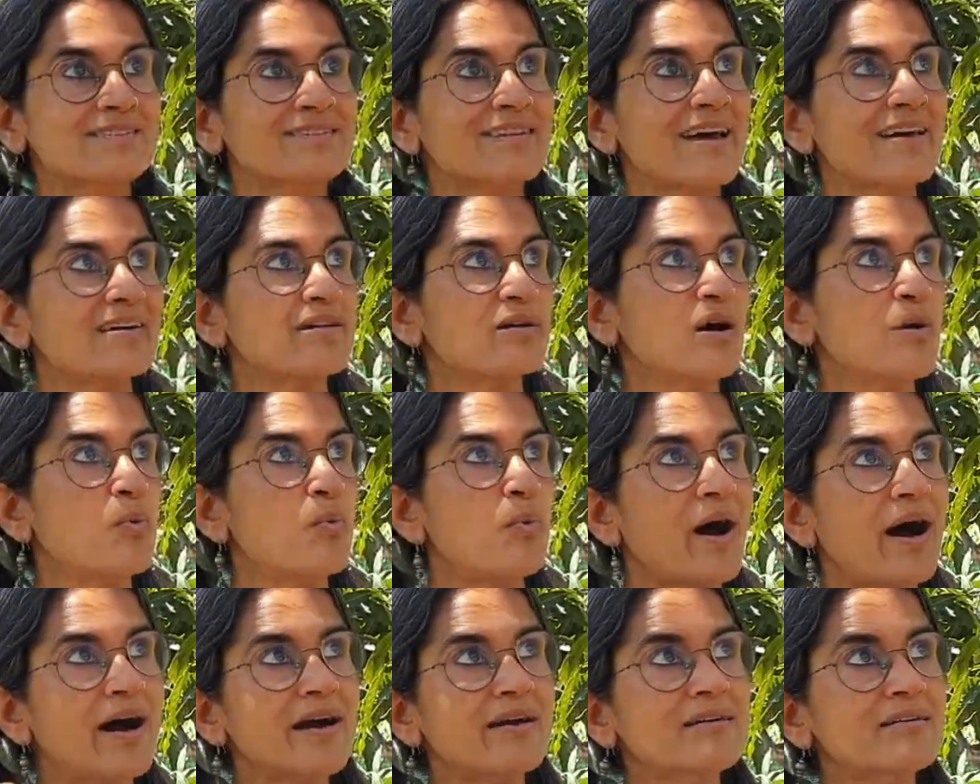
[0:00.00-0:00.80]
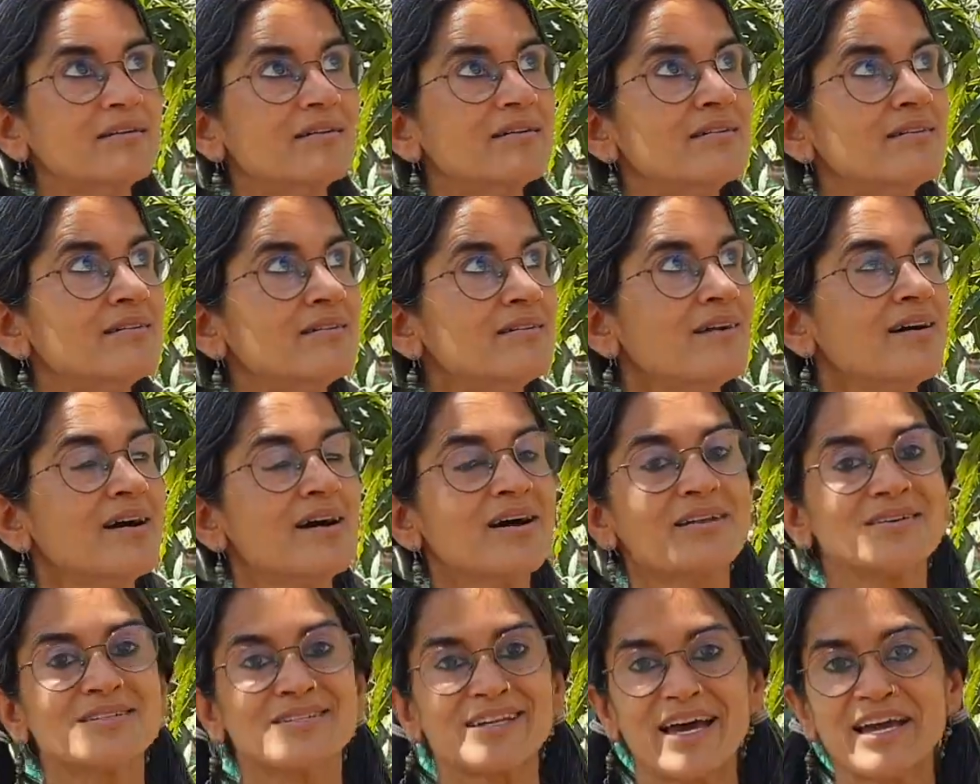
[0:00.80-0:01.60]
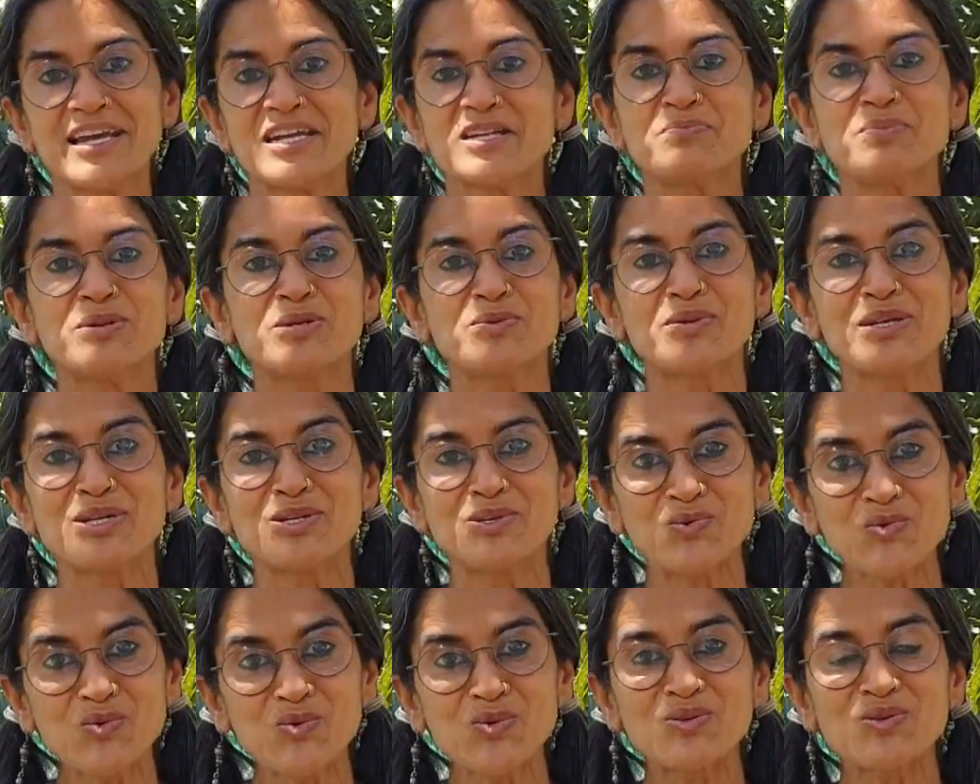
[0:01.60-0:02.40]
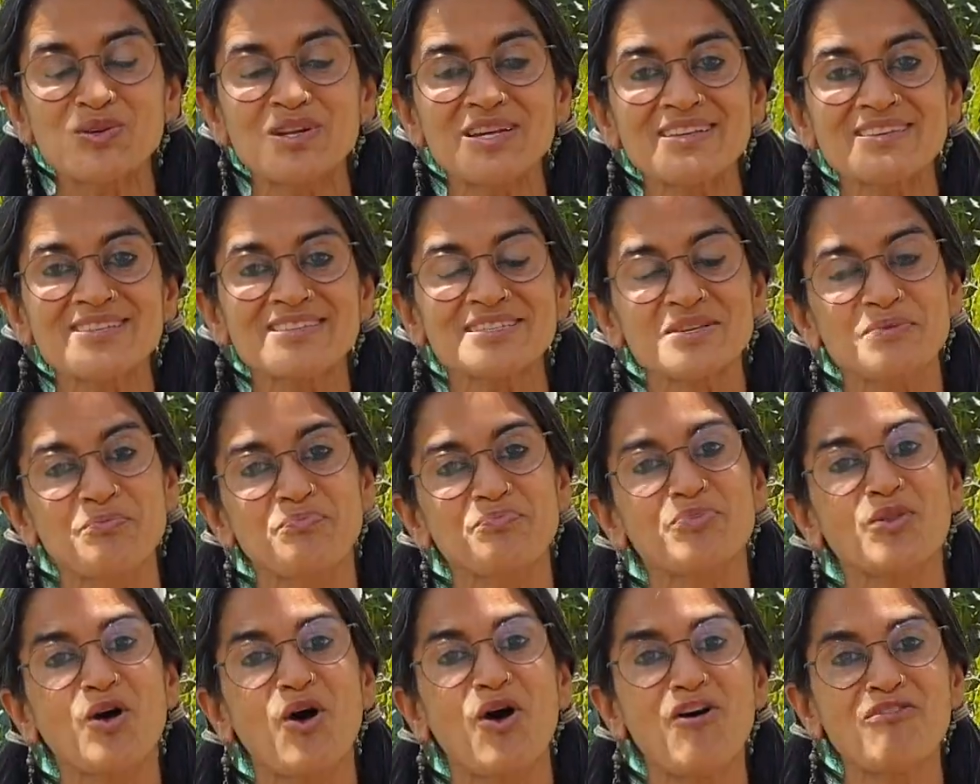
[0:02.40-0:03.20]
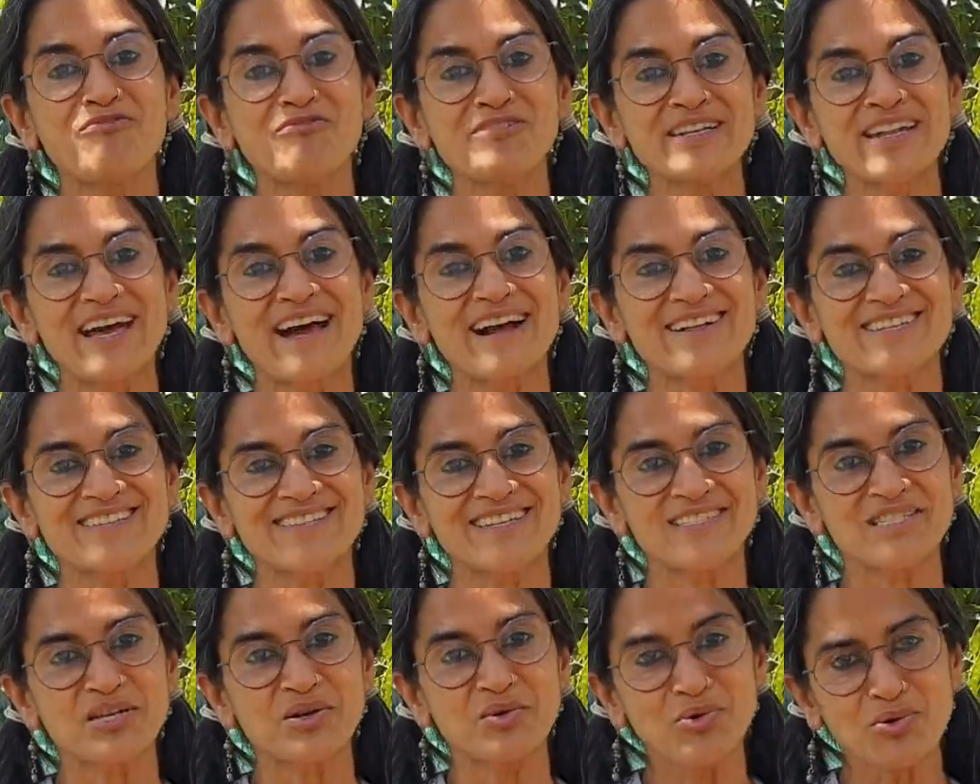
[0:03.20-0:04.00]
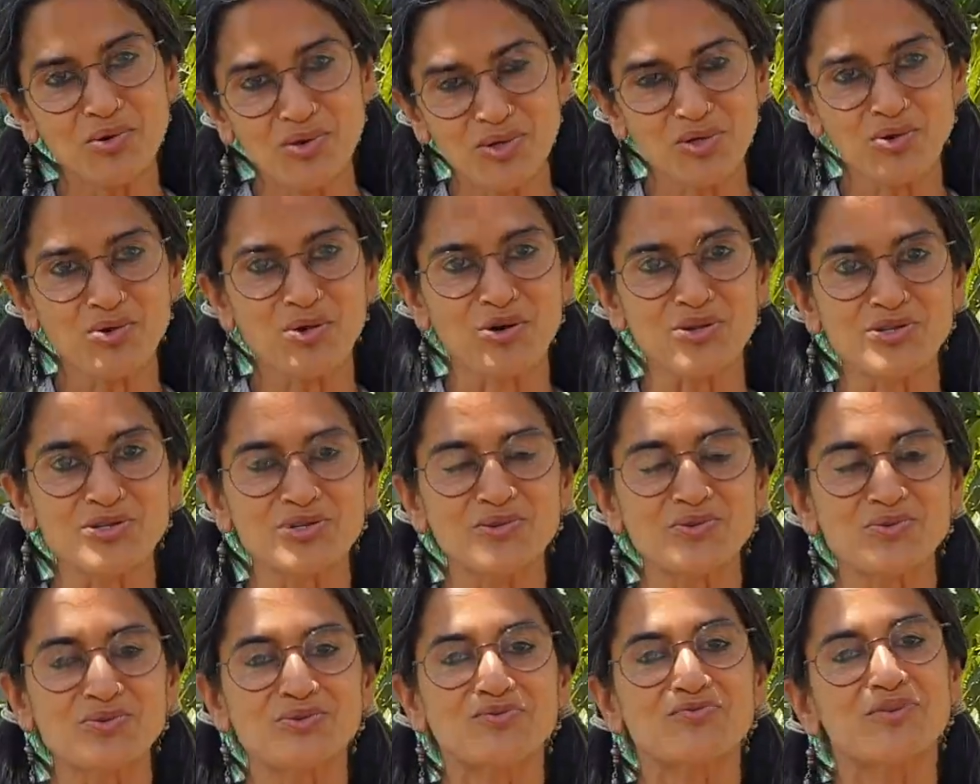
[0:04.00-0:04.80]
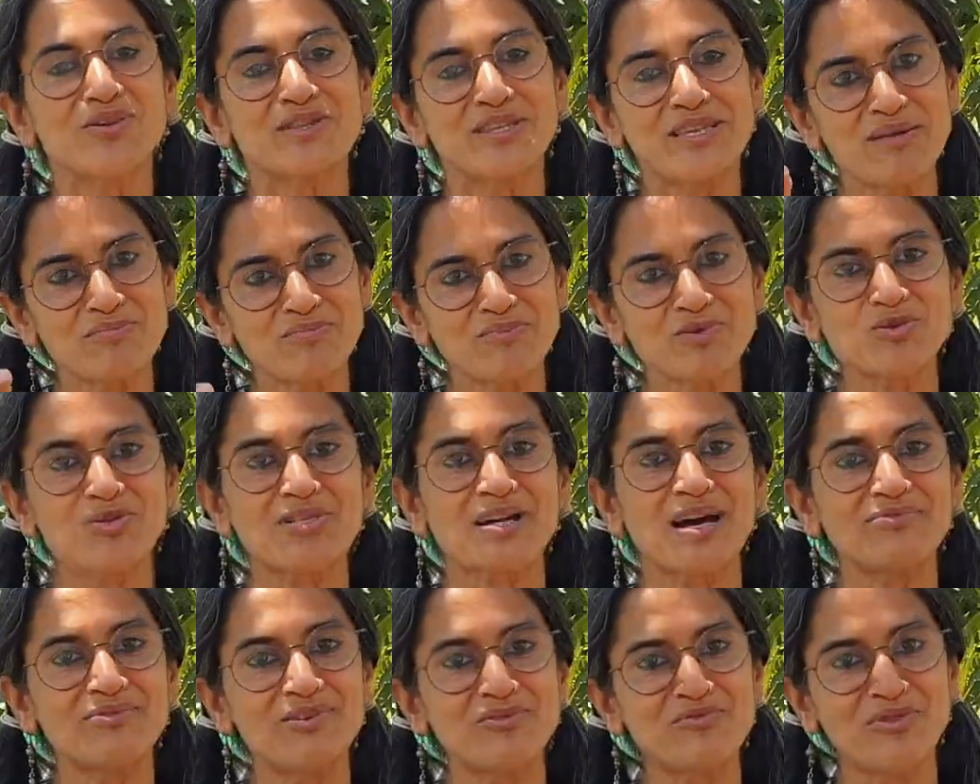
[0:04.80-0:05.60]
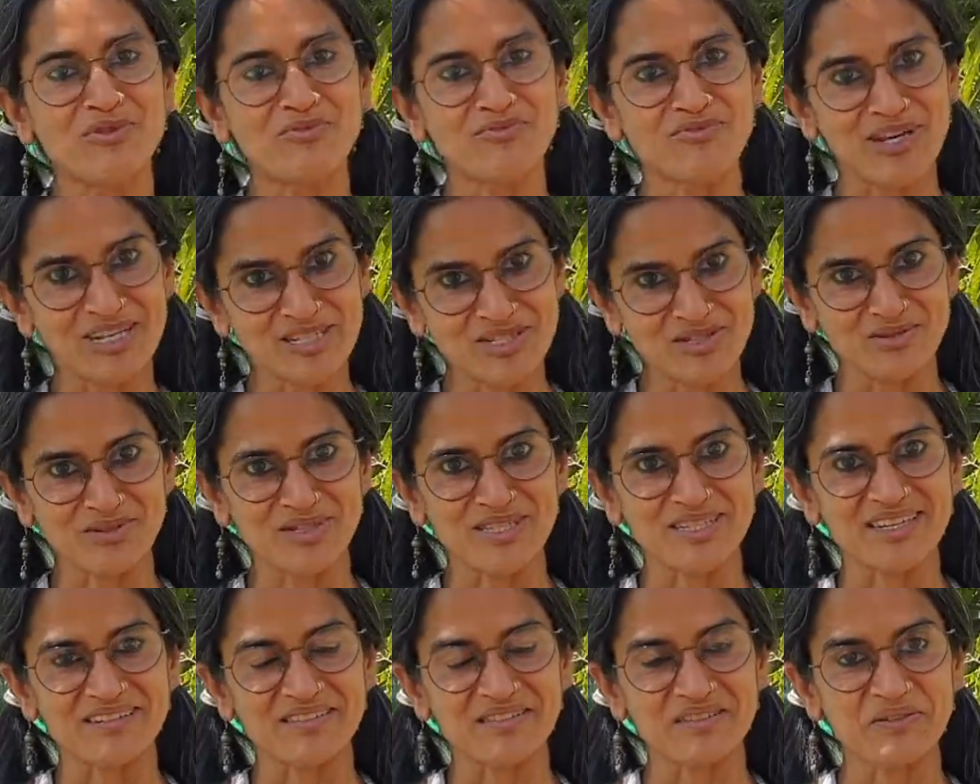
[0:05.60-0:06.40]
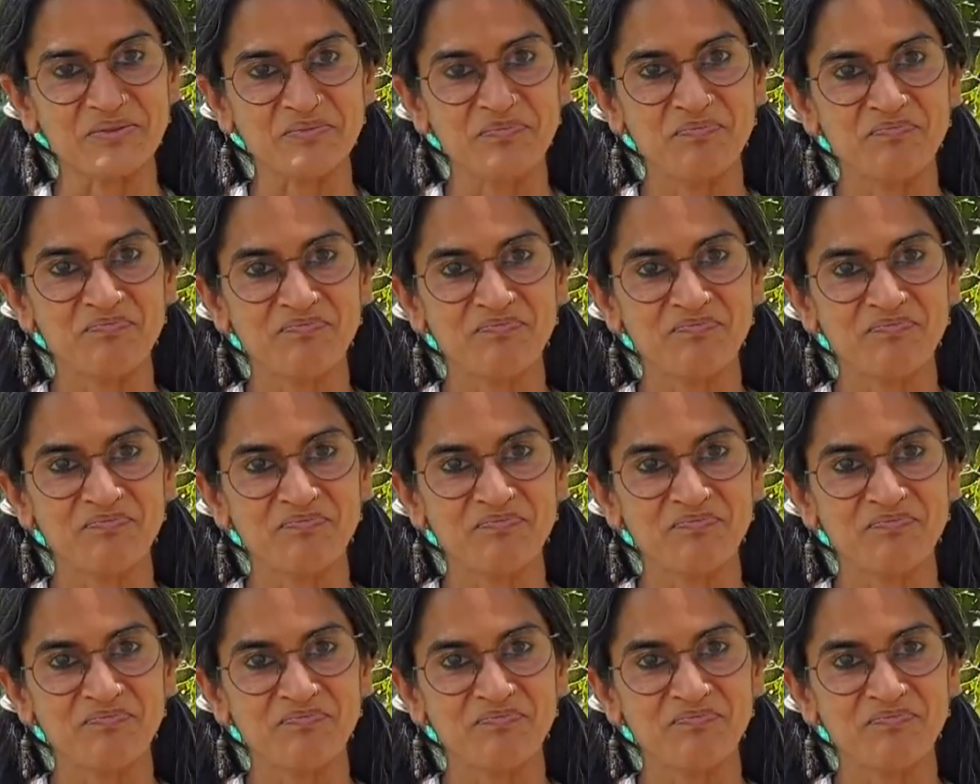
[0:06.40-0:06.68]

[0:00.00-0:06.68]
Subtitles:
like a wire tied between two trees often acts as a good conduit for them to travel from one to the other.